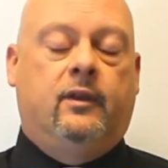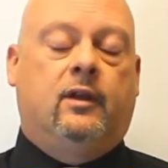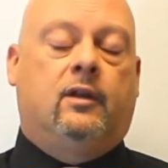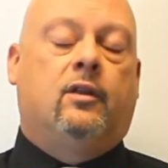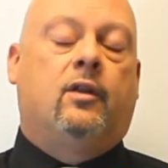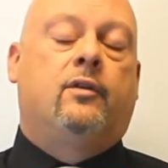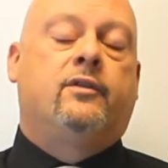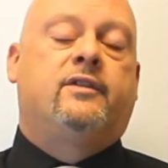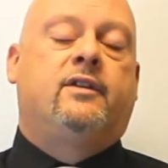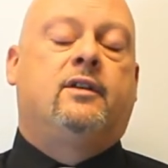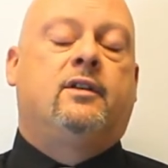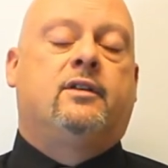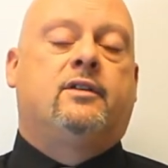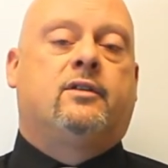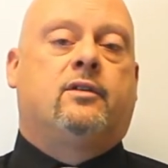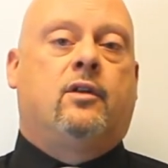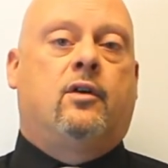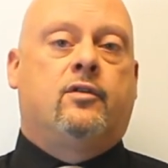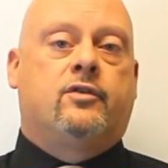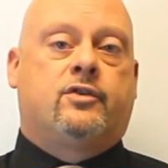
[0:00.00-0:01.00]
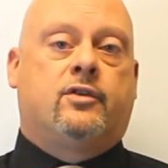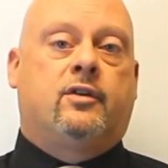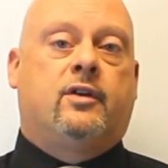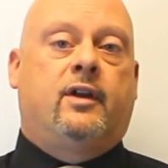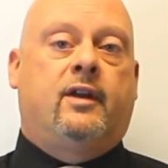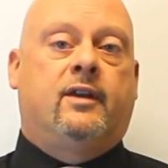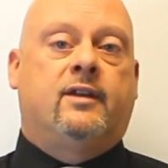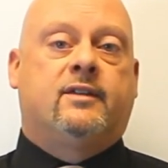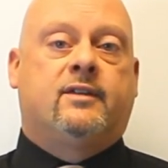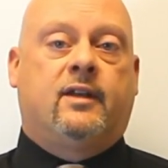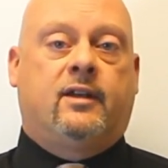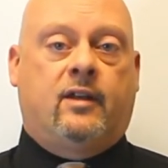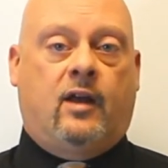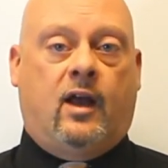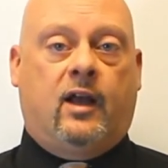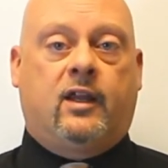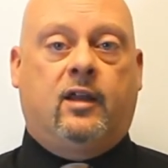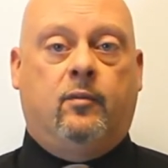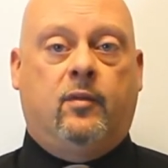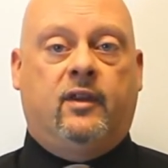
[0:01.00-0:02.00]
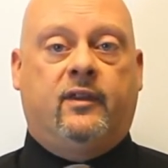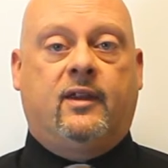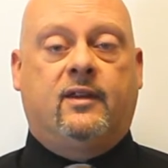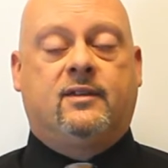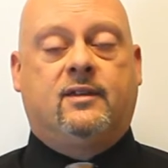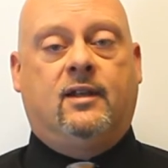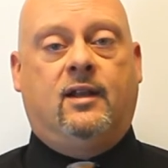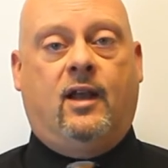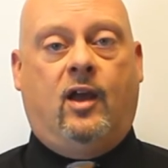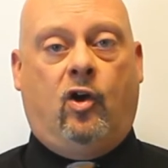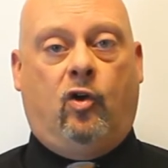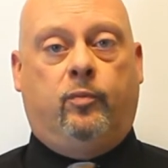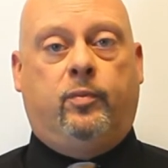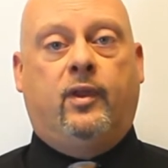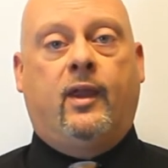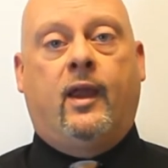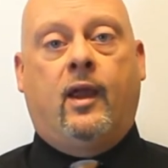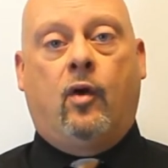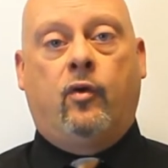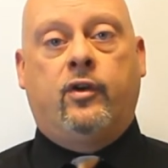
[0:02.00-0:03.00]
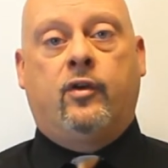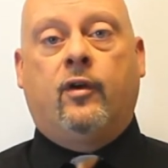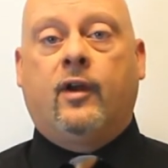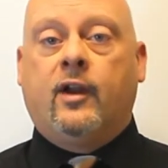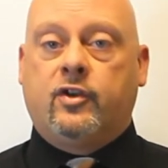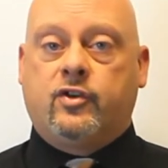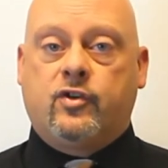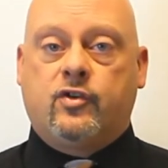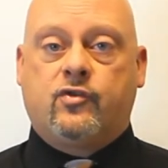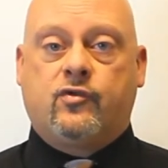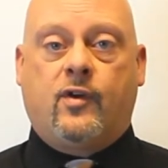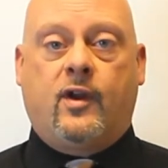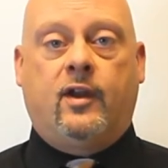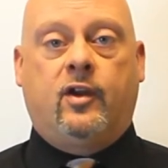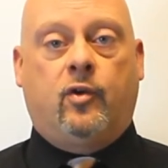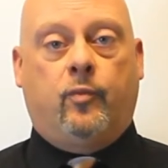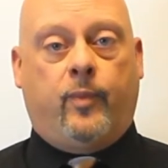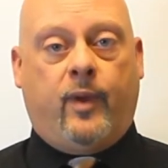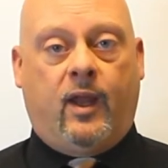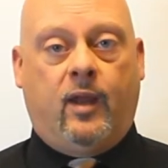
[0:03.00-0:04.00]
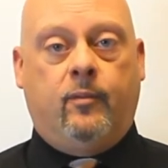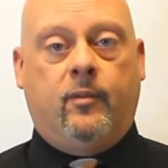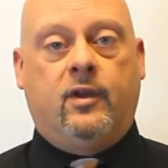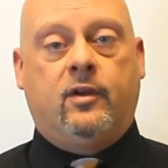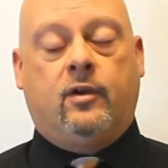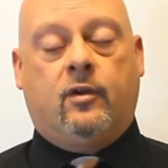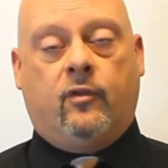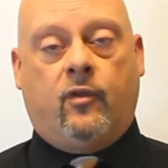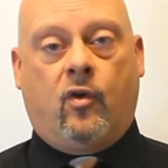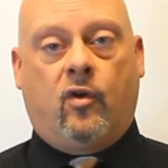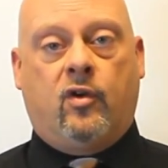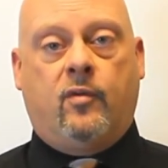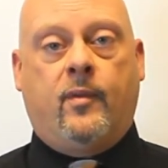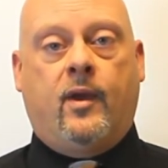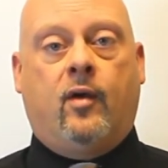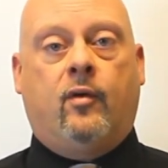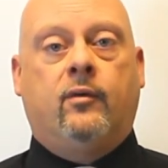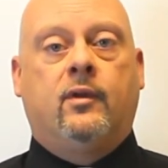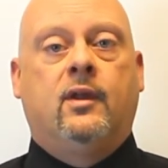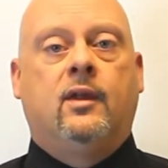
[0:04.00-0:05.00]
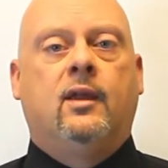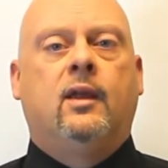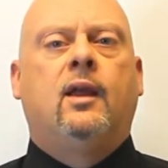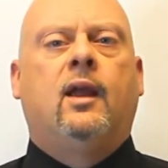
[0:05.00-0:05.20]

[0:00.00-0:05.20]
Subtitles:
The closing disclosure is a document that's going to help lay out your interest rate, your payment, your loan amount,